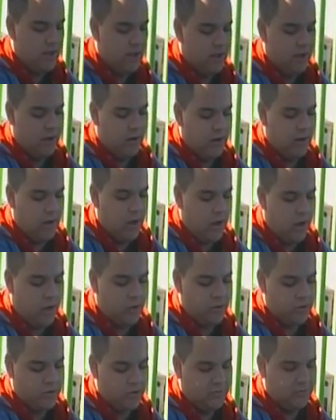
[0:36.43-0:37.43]
in
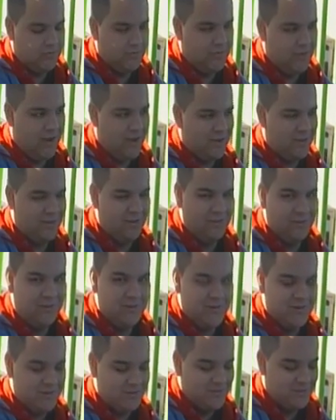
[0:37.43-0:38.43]

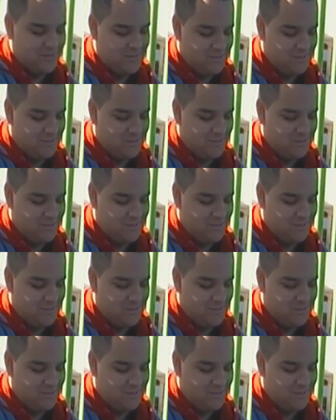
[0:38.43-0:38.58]
octaves.